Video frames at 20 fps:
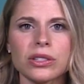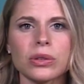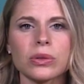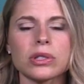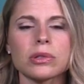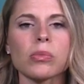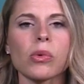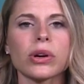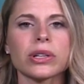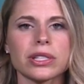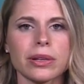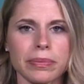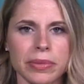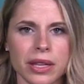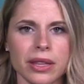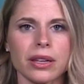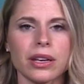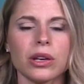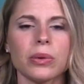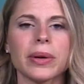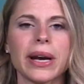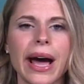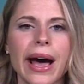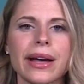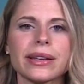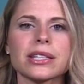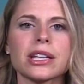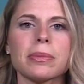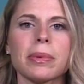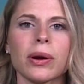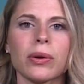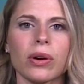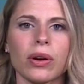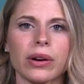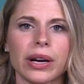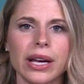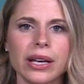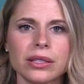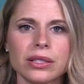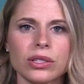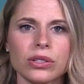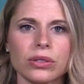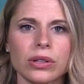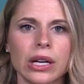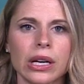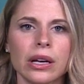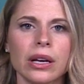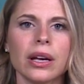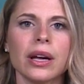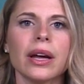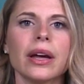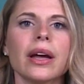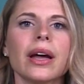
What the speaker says: so it's more something that you would ask about on history.